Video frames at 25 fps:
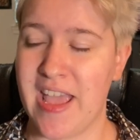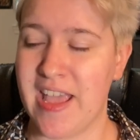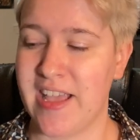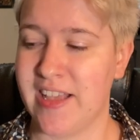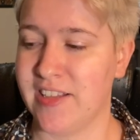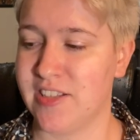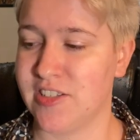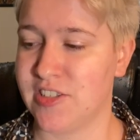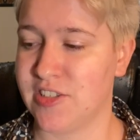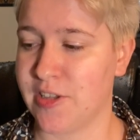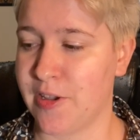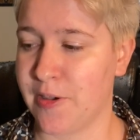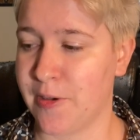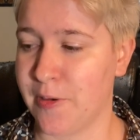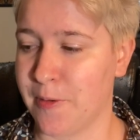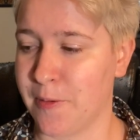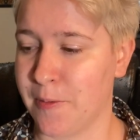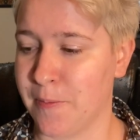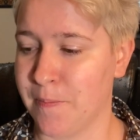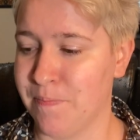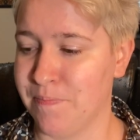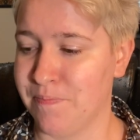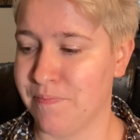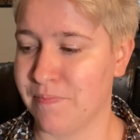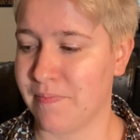So
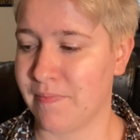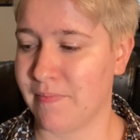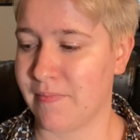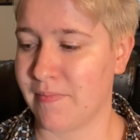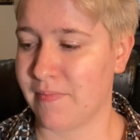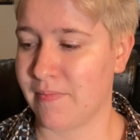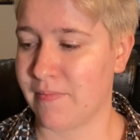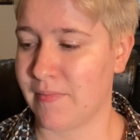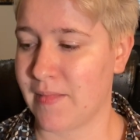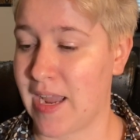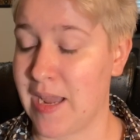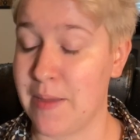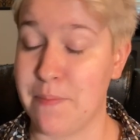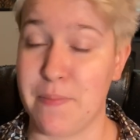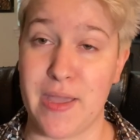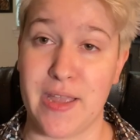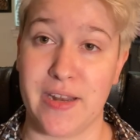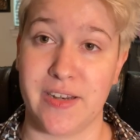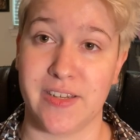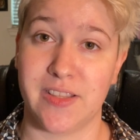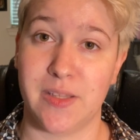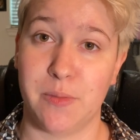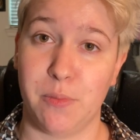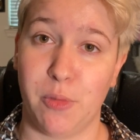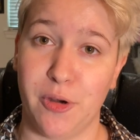I
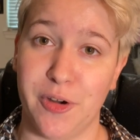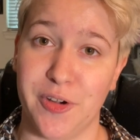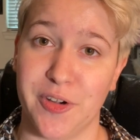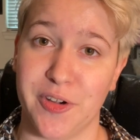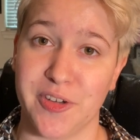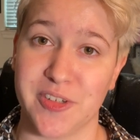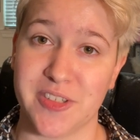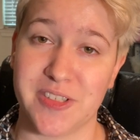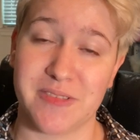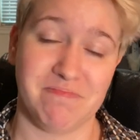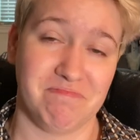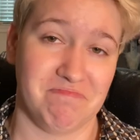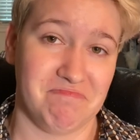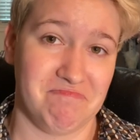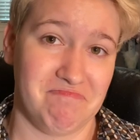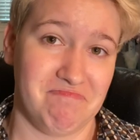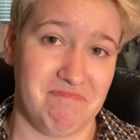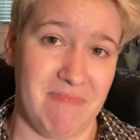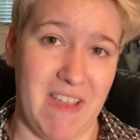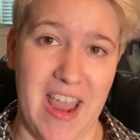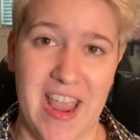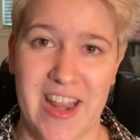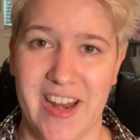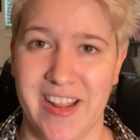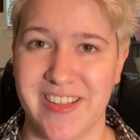paint the borders
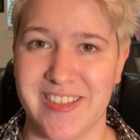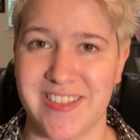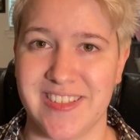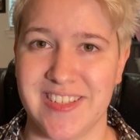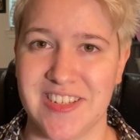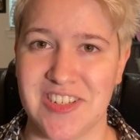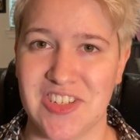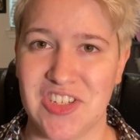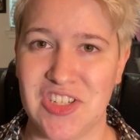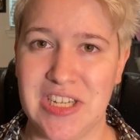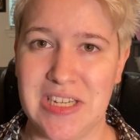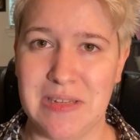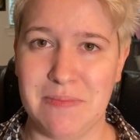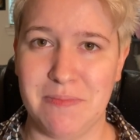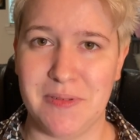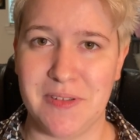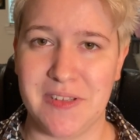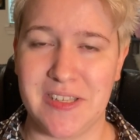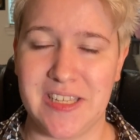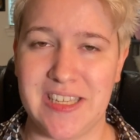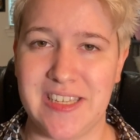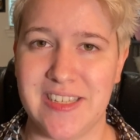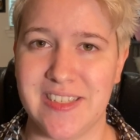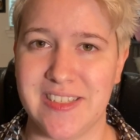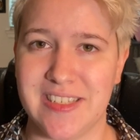and it's a cheap,
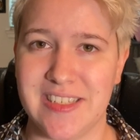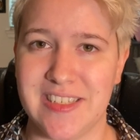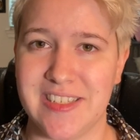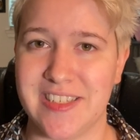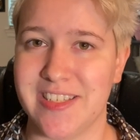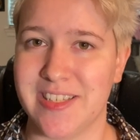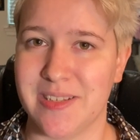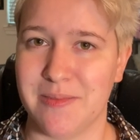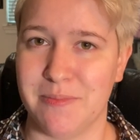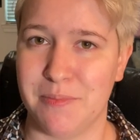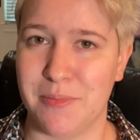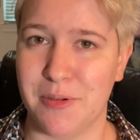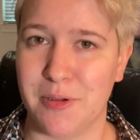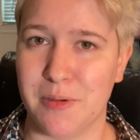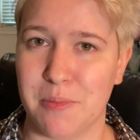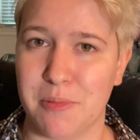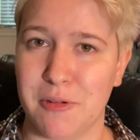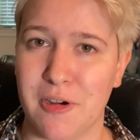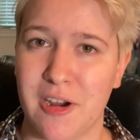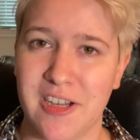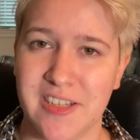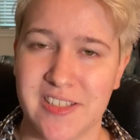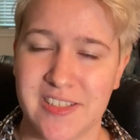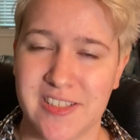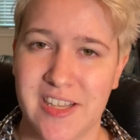easy, simple
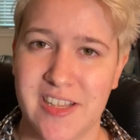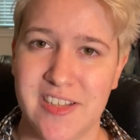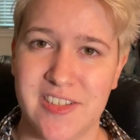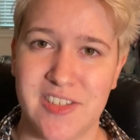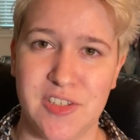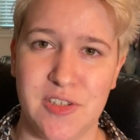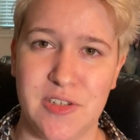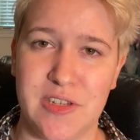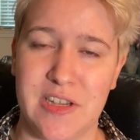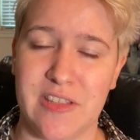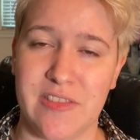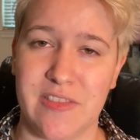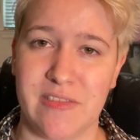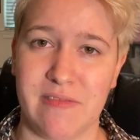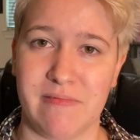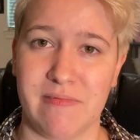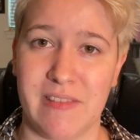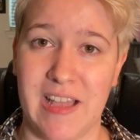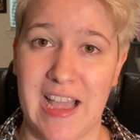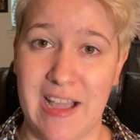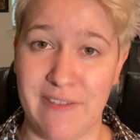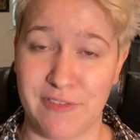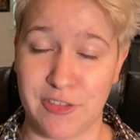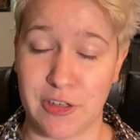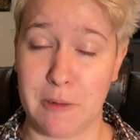process. You can,
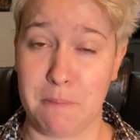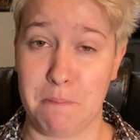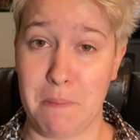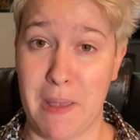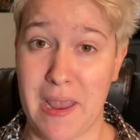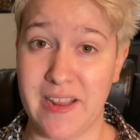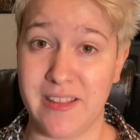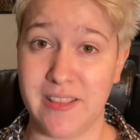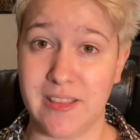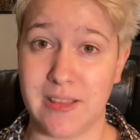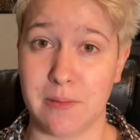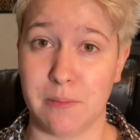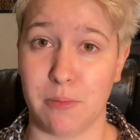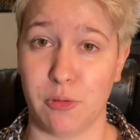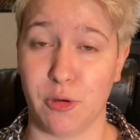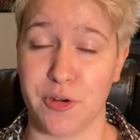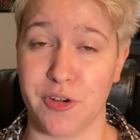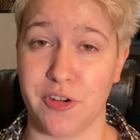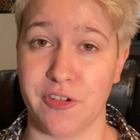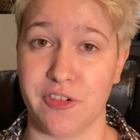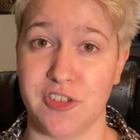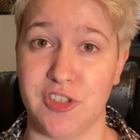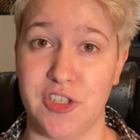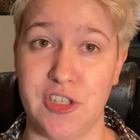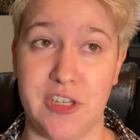after you paint the
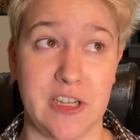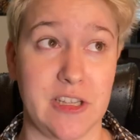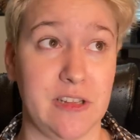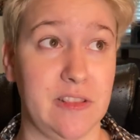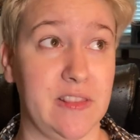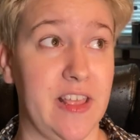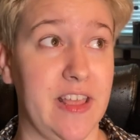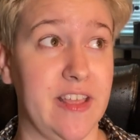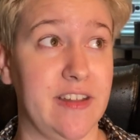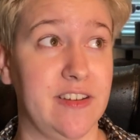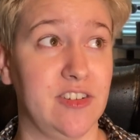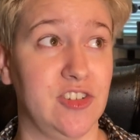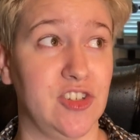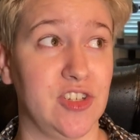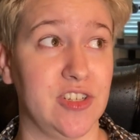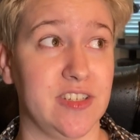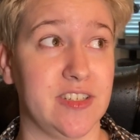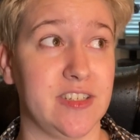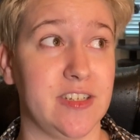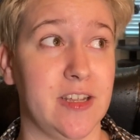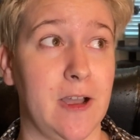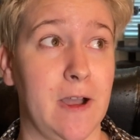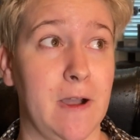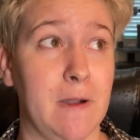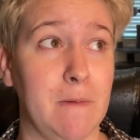borders, you can then
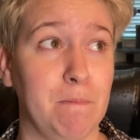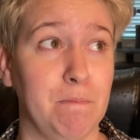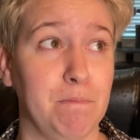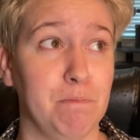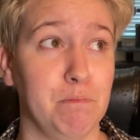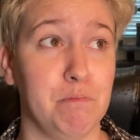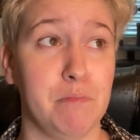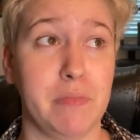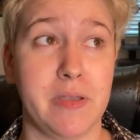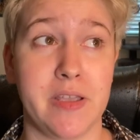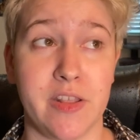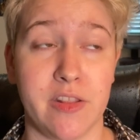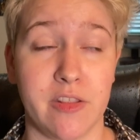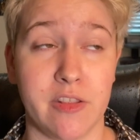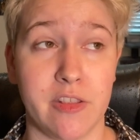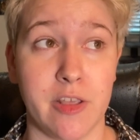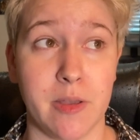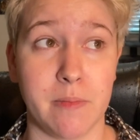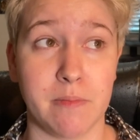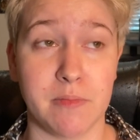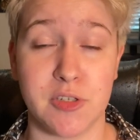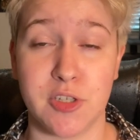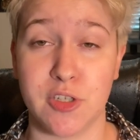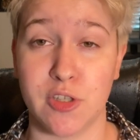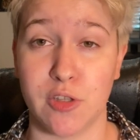just um, pin
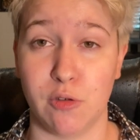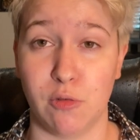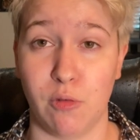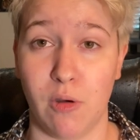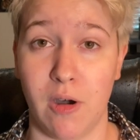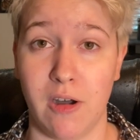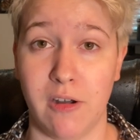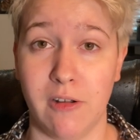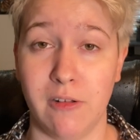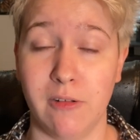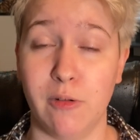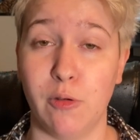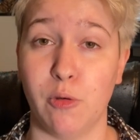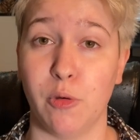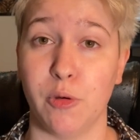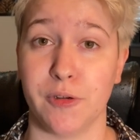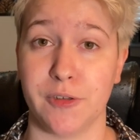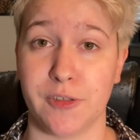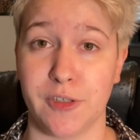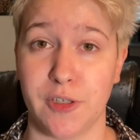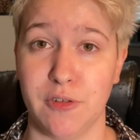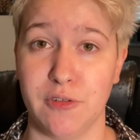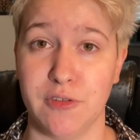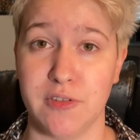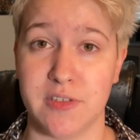them to the wall or
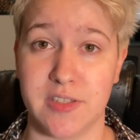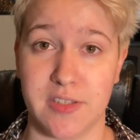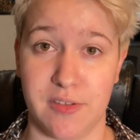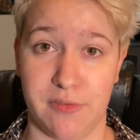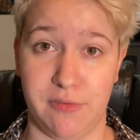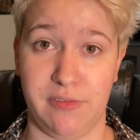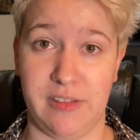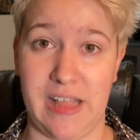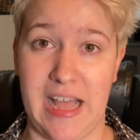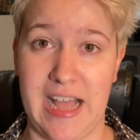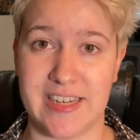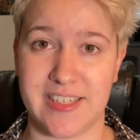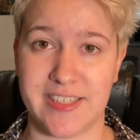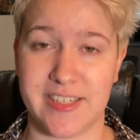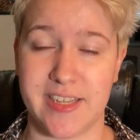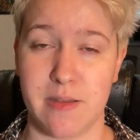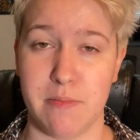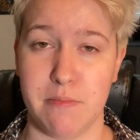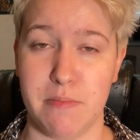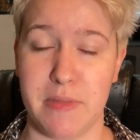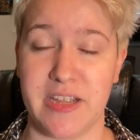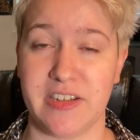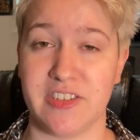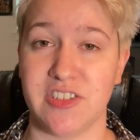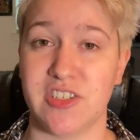use the flat
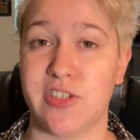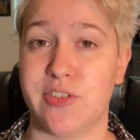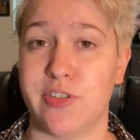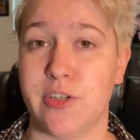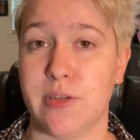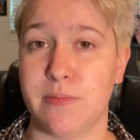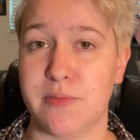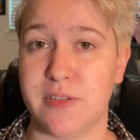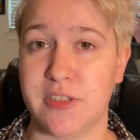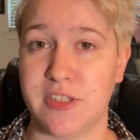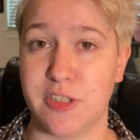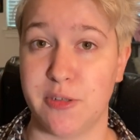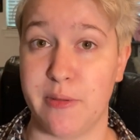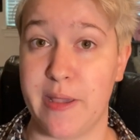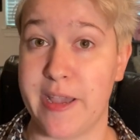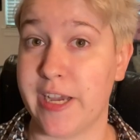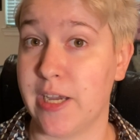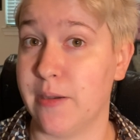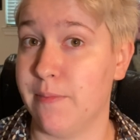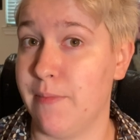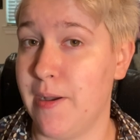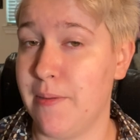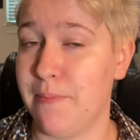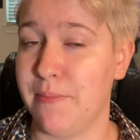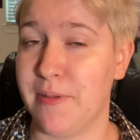command strips to hang
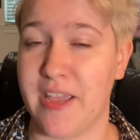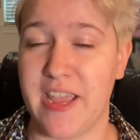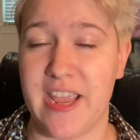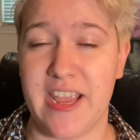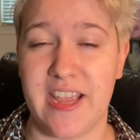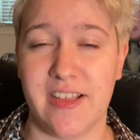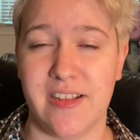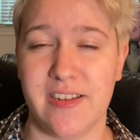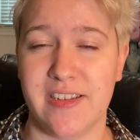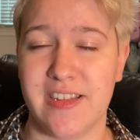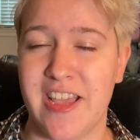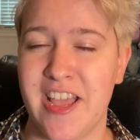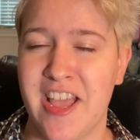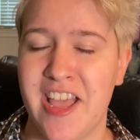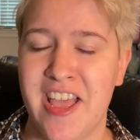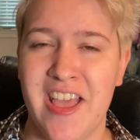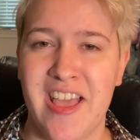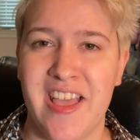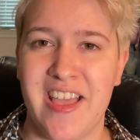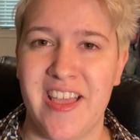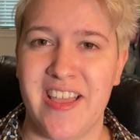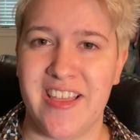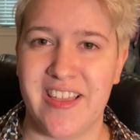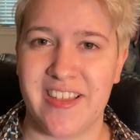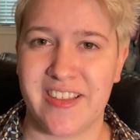them up and
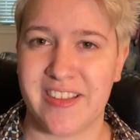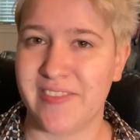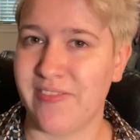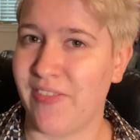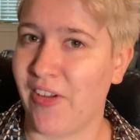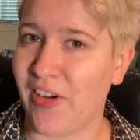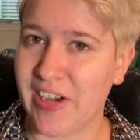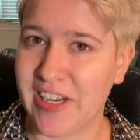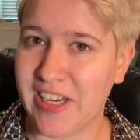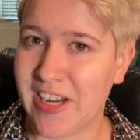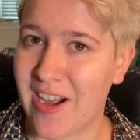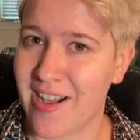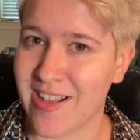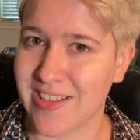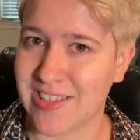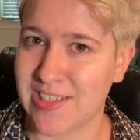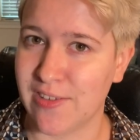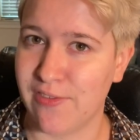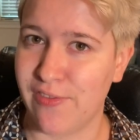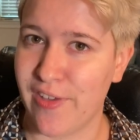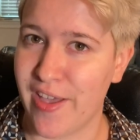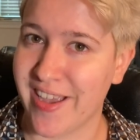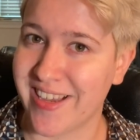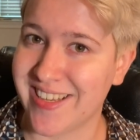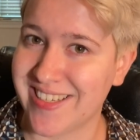very cost
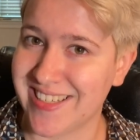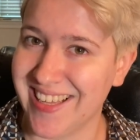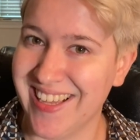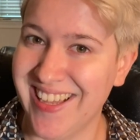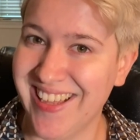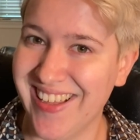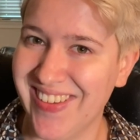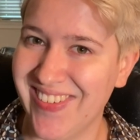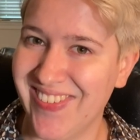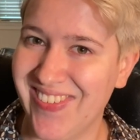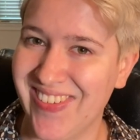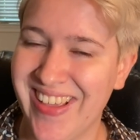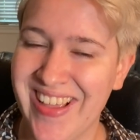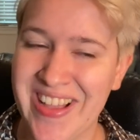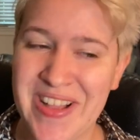effective